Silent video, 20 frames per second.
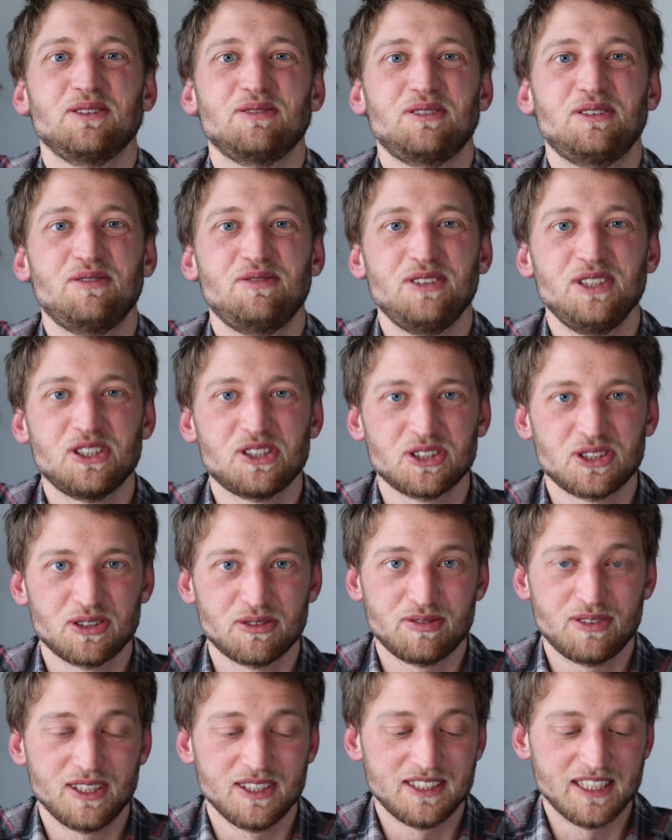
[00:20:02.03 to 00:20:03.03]
of the features
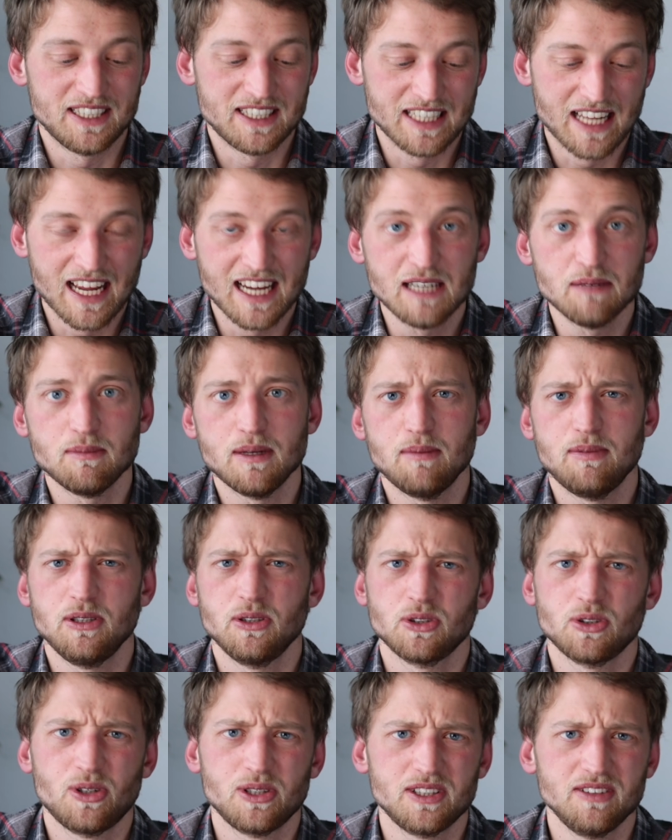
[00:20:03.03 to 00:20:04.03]
of the Z9, maybe
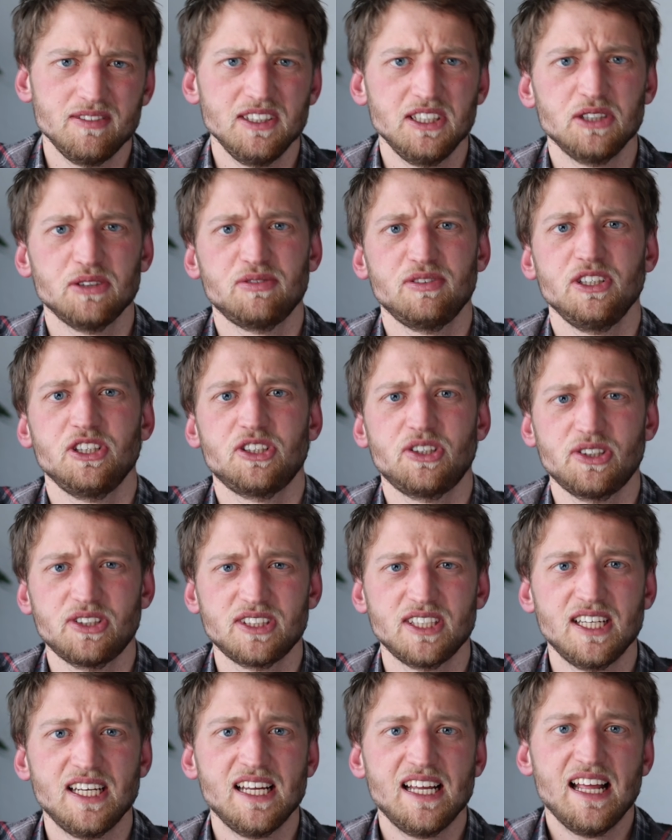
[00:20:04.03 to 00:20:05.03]
not all the video features.
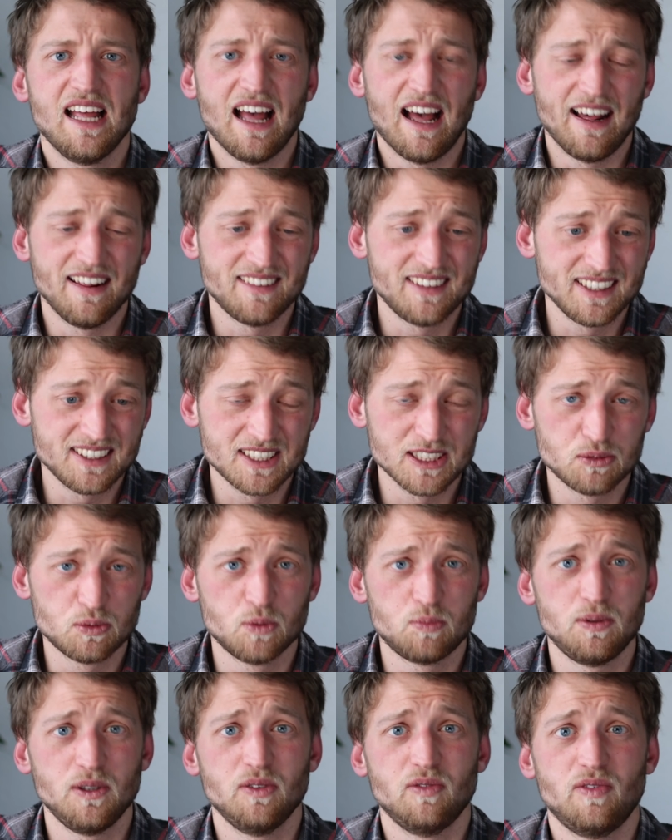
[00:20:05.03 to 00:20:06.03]
I think this
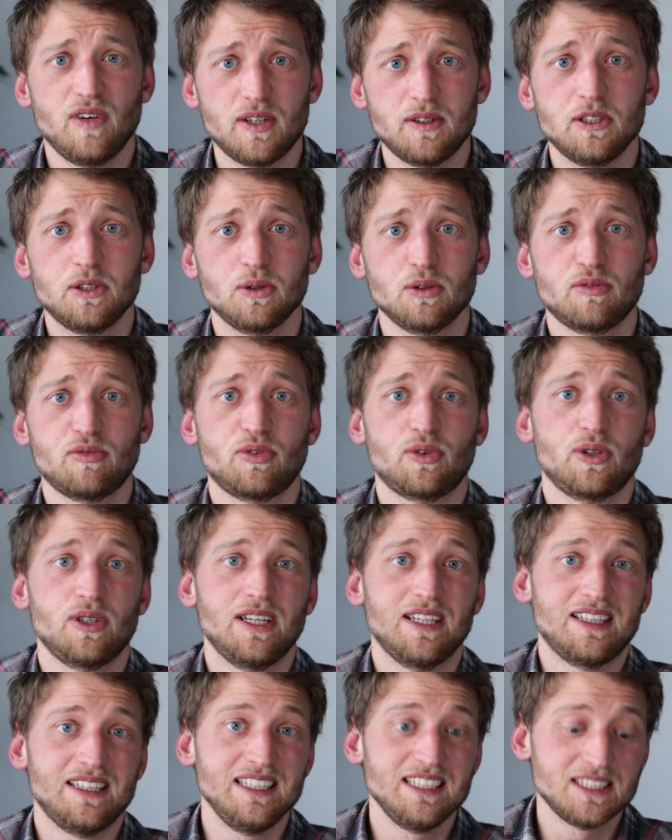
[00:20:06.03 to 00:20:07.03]
would be very good for
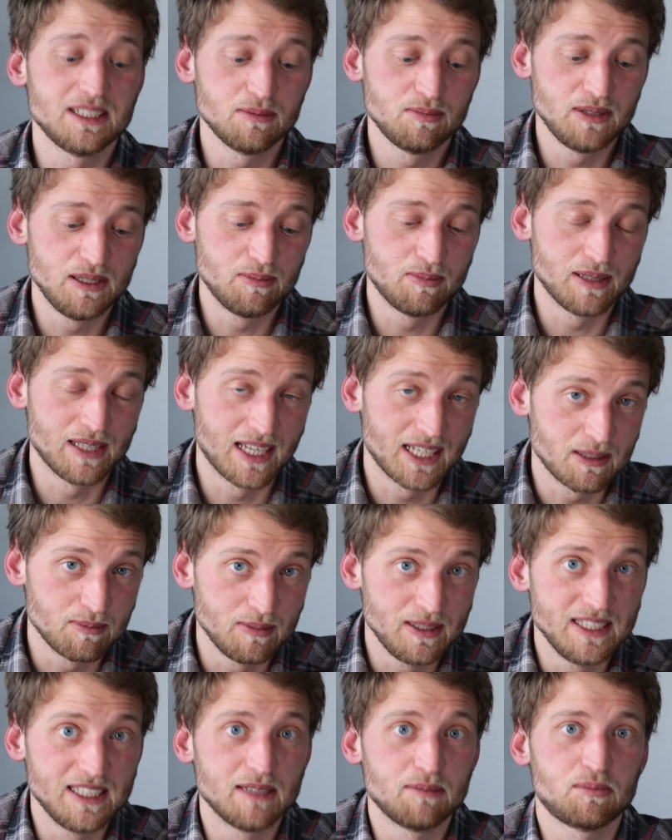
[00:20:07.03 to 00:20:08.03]
at least the people like
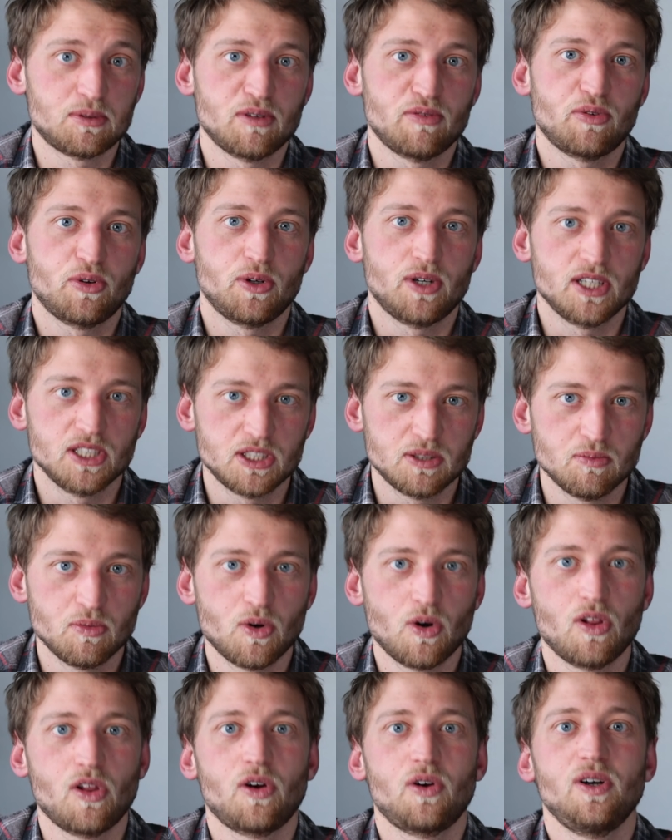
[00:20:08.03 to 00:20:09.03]
me that prefer a
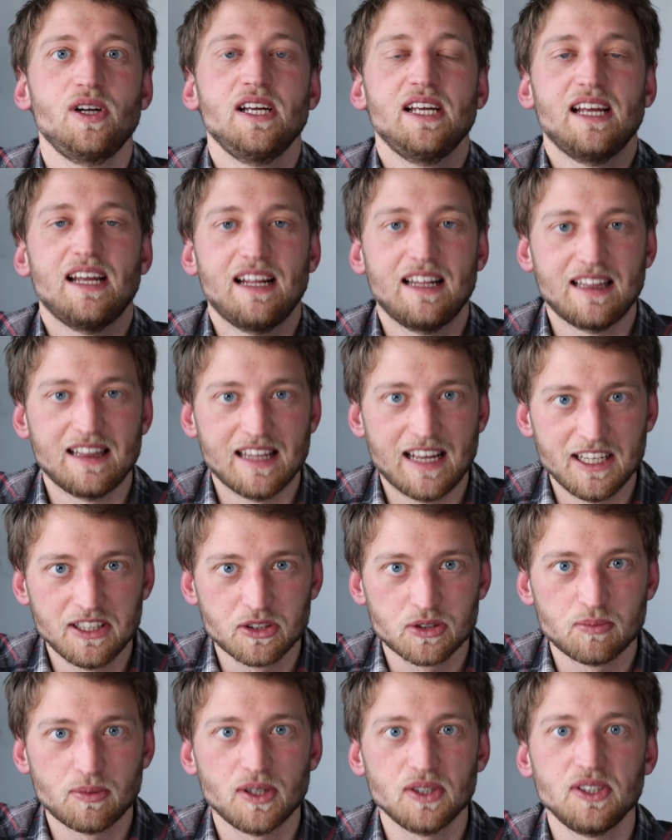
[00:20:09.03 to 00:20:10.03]
smaller and
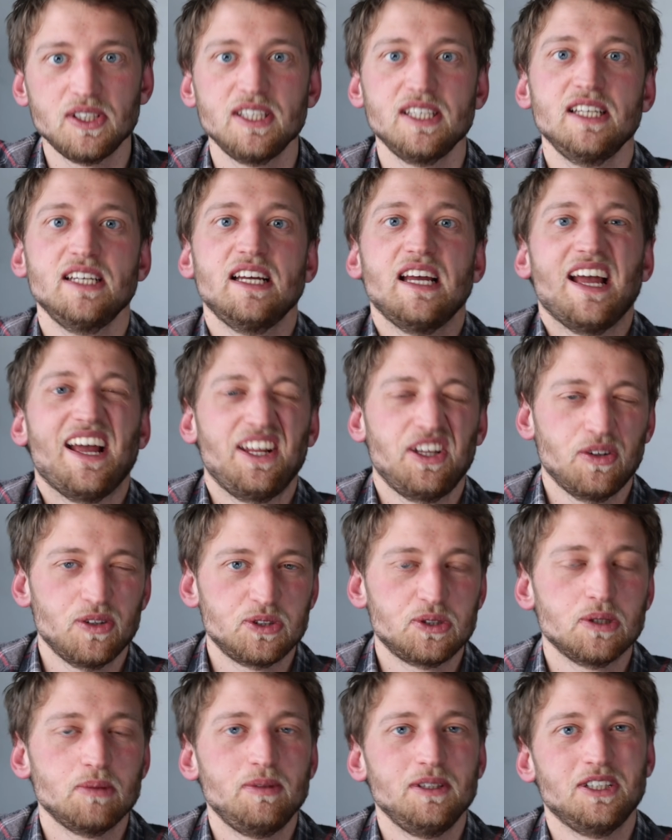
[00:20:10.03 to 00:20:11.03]
lighter body and
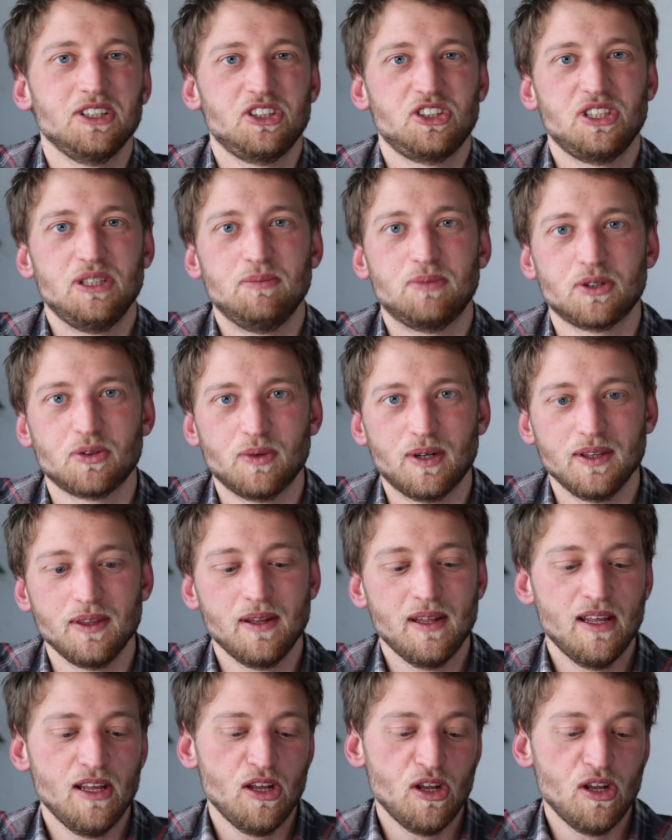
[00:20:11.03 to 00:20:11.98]
also a bit a cheaper one.